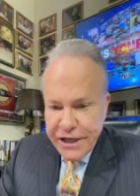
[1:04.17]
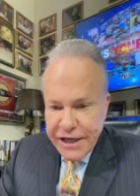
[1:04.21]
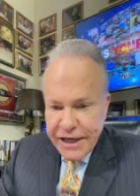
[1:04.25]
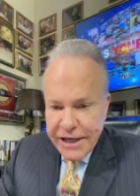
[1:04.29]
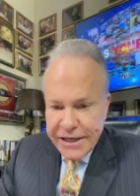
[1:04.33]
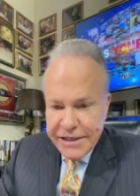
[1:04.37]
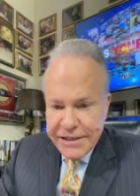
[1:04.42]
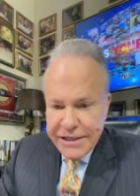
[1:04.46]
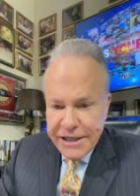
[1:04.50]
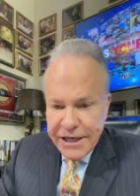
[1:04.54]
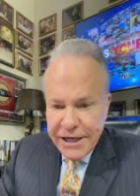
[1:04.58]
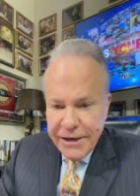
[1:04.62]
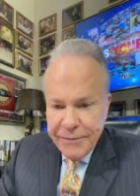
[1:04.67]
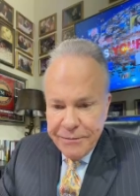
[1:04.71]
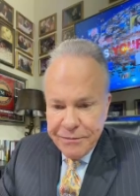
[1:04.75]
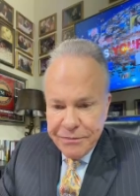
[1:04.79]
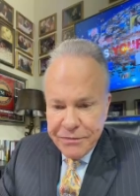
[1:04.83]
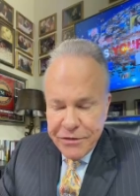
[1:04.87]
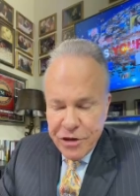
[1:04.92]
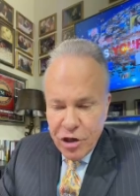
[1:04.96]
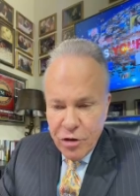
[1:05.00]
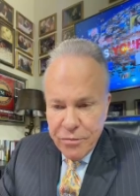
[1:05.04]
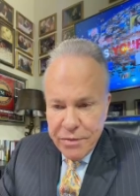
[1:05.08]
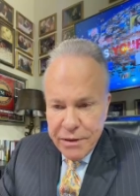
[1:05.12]
and um,
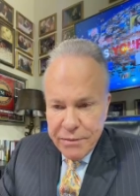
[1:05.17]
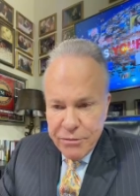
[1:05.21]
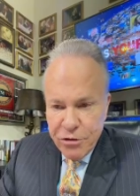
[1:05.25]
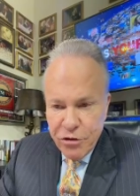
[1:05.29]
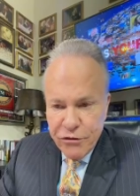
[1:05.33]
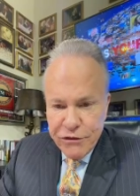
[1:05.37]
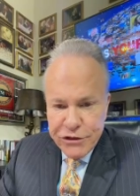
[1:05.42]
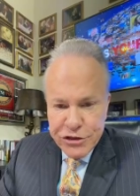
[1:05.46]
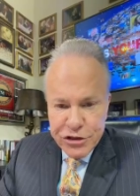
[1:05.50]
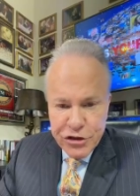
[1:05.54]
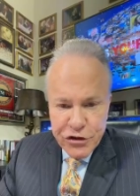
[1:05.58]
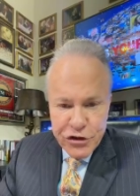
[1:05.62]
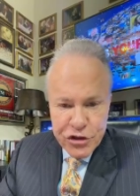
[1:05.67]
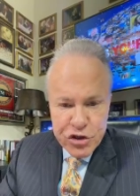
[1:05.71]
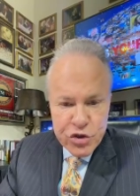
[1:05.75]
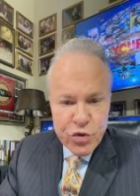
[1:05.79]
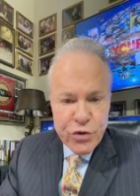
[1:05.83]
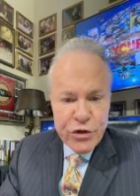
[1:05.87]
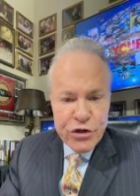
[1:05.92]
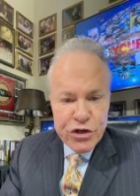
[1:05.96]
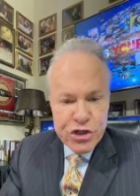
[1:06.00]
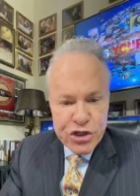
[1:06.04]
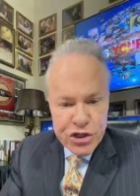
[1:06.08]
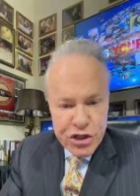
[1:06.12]
they'll be moving to the
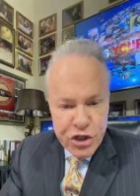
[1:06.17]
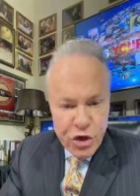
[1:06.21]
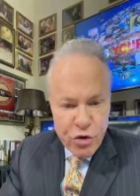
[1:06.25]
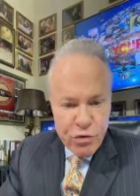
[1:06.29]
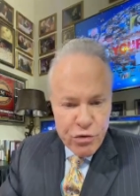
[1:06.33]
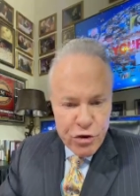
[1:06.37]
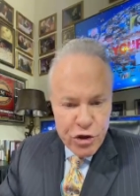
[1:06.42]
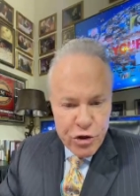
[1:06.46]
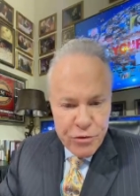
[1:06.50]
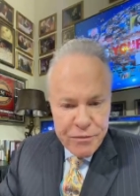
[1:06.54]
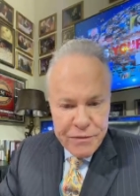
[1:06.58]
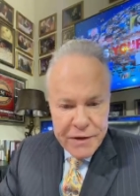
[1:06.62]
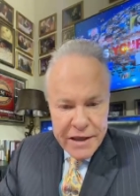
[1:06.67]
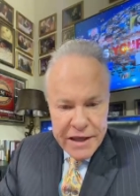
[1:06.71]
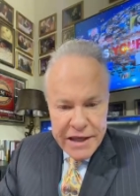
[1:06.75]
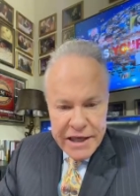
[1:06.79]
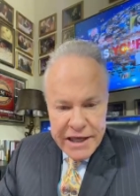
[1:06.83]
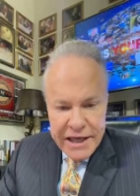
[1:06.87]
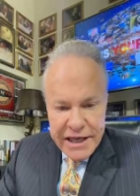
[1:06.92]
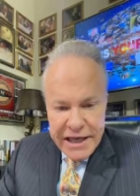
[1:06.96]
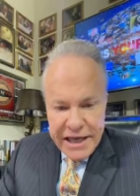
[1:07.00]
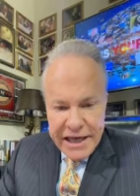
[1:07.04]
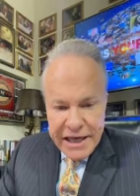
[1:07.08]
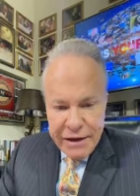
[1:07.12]
Twitter showroom,
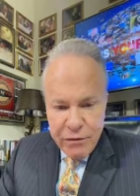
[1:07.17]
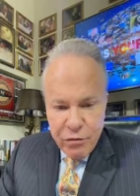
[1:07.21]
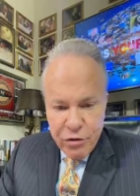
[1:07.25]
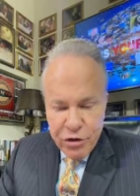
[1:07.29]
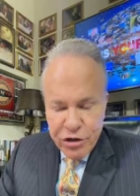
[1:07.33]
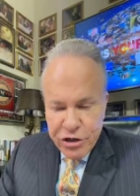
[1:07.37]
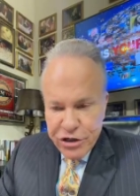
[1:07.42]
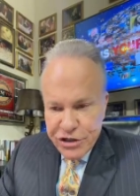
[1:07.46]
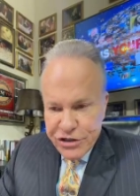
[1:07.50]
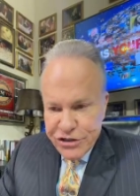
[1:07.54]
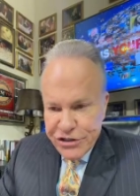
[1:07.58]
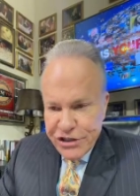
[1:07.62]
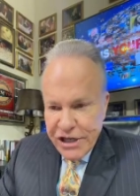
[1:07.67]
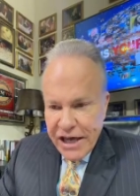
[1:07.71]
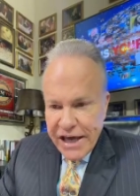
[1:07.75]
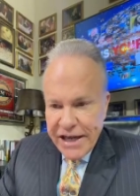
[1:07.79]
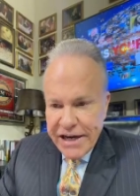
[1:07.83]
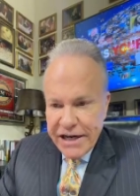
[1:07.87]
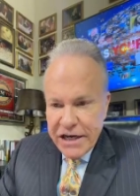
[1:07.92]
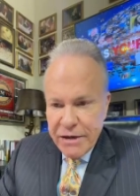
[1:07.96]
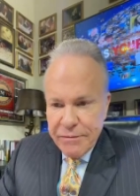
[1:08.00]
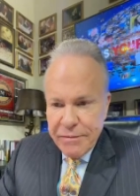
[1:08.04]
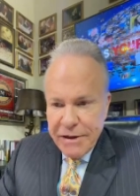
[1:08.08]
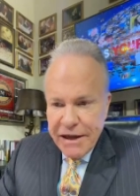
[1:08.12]
and we're
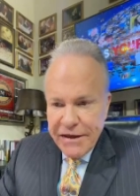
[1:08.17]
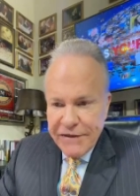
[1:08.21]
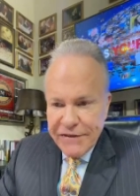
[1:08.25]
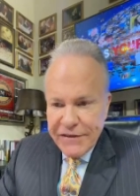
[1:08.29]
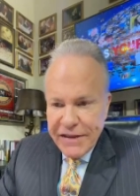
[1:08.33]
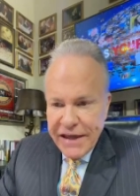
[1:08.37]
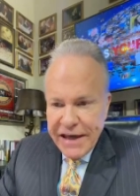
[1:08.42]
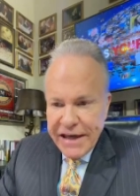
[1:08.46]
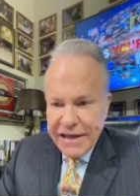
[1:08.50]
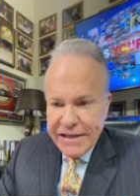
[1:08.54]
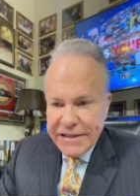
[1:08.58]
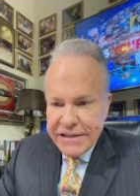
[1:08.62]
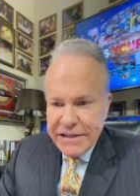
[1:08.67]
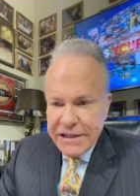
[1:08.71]
excited about that.